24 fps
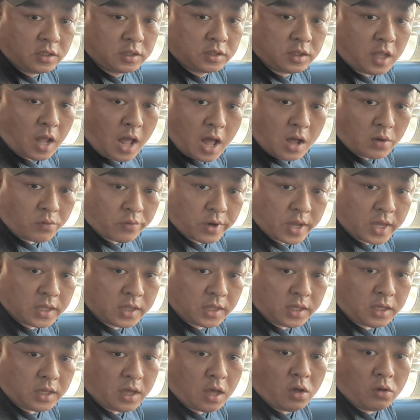talk
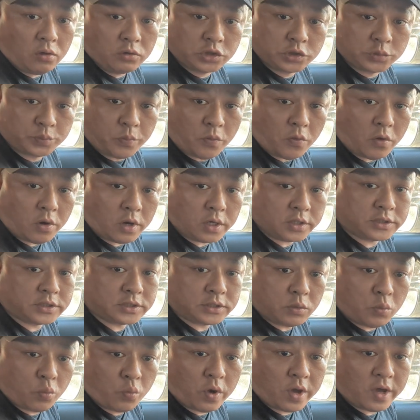radio,
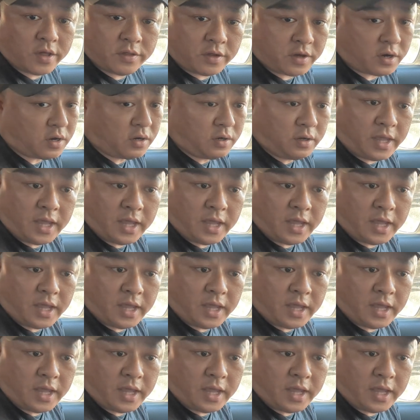sports, weather,